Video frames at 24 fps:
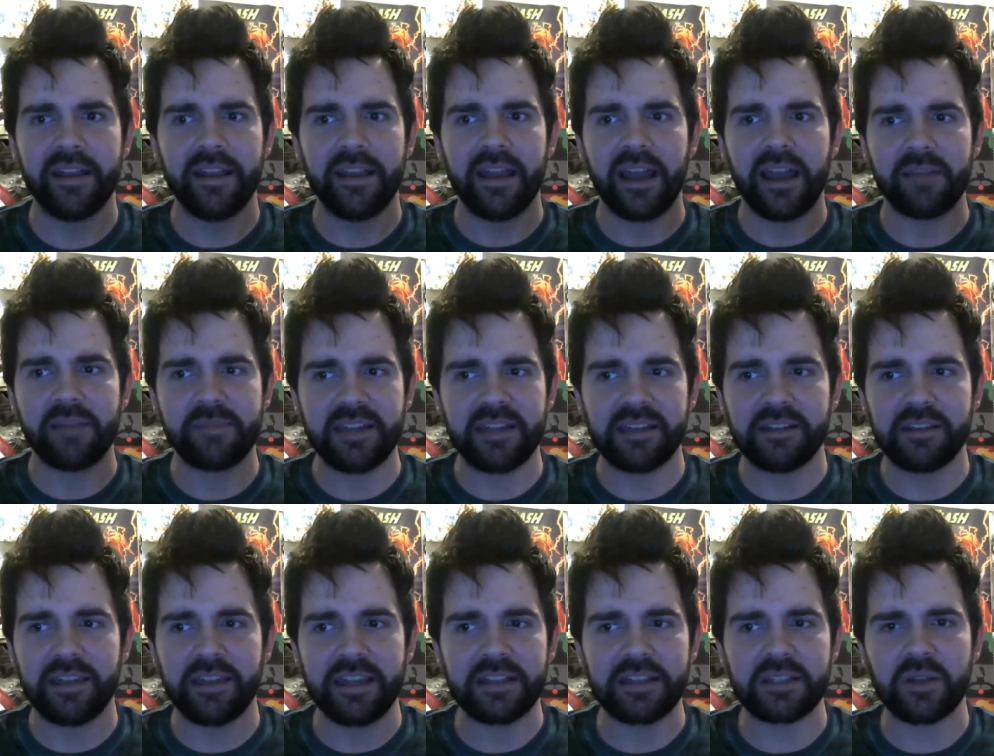I mean,
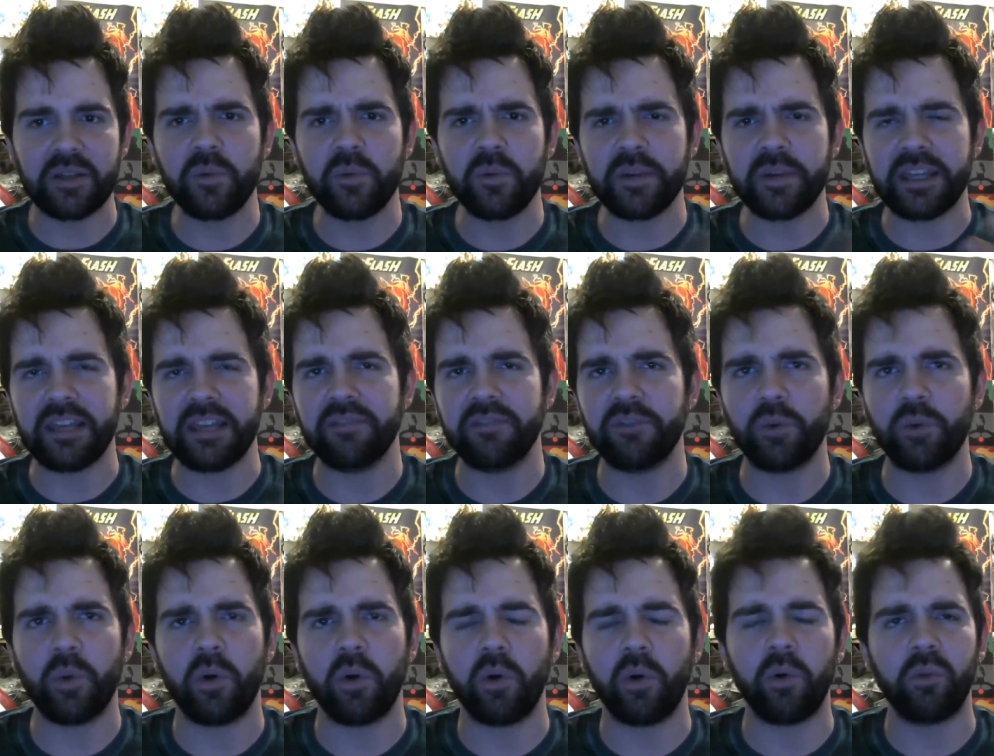they don't give you
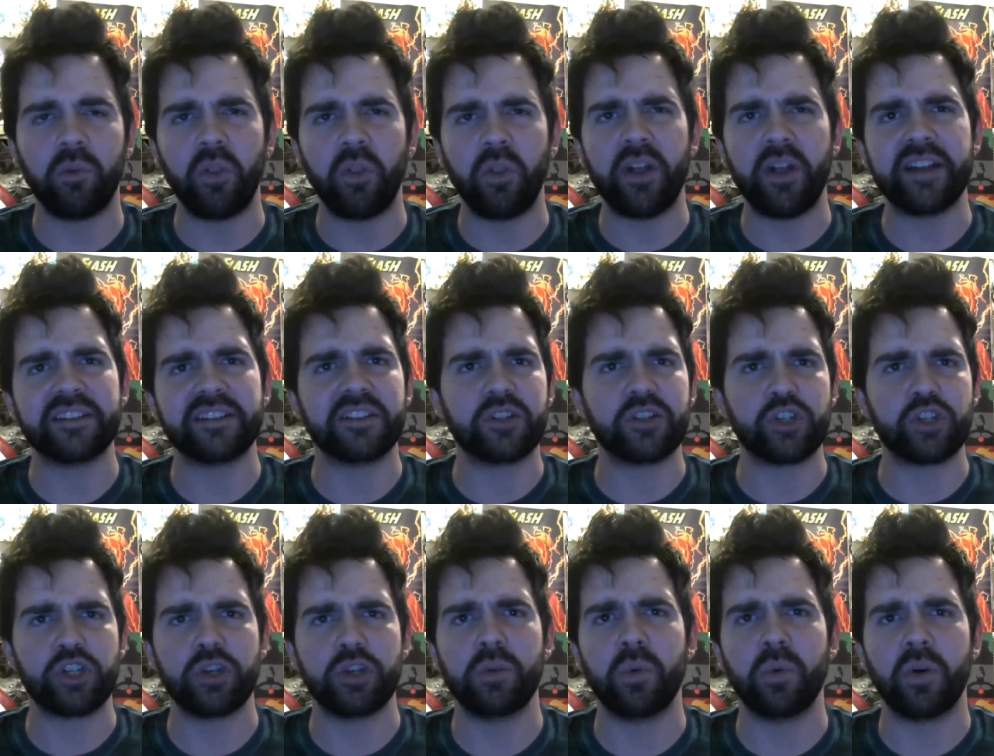a whole lot to
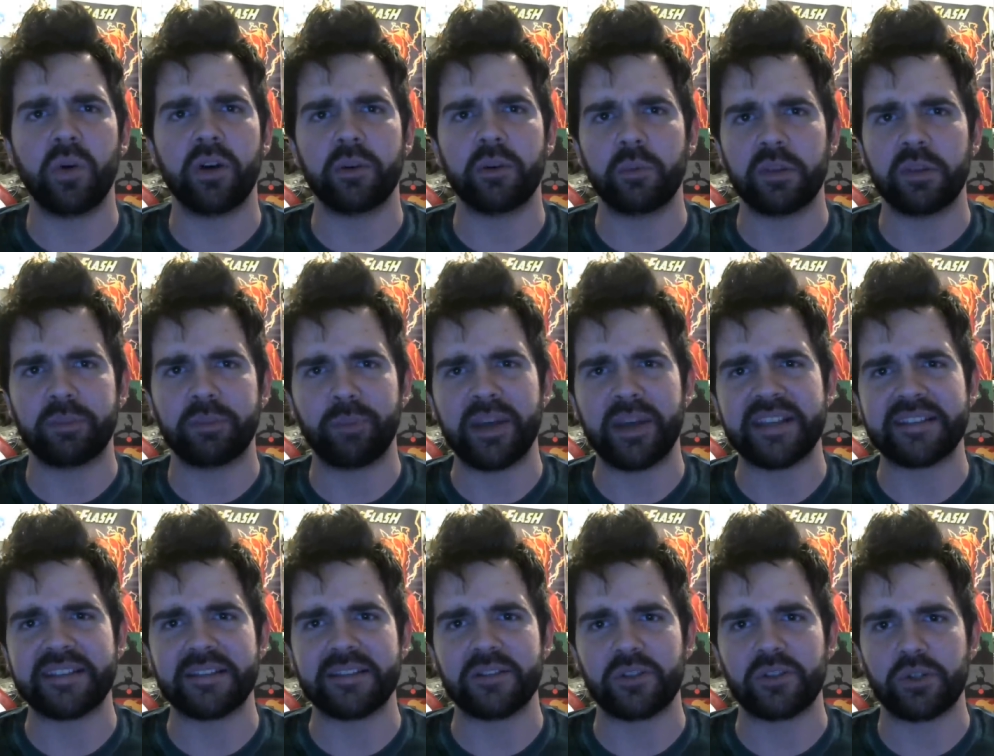chew on with
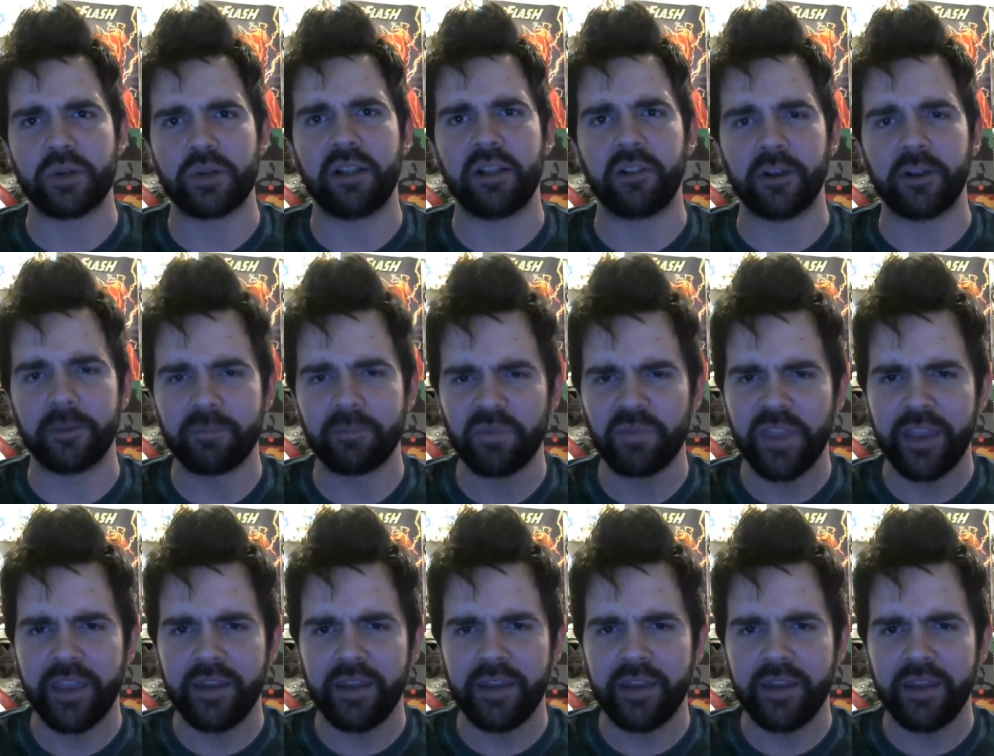Bison's trailer.